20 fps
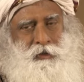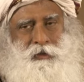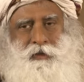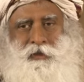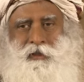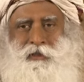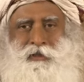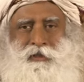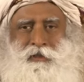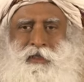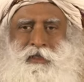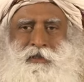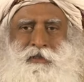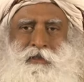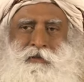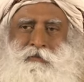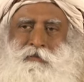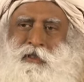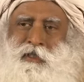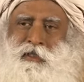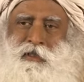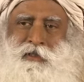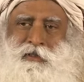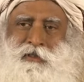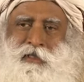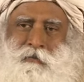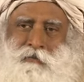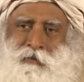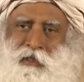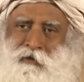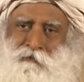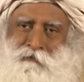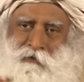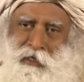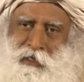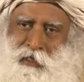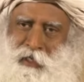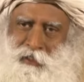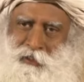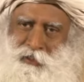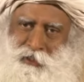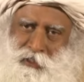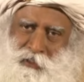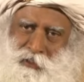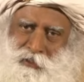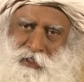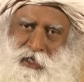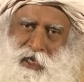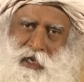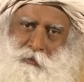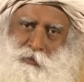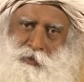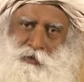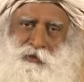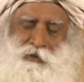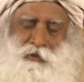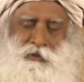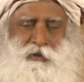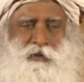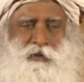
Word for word: this doesn't mean something fantastic has happened.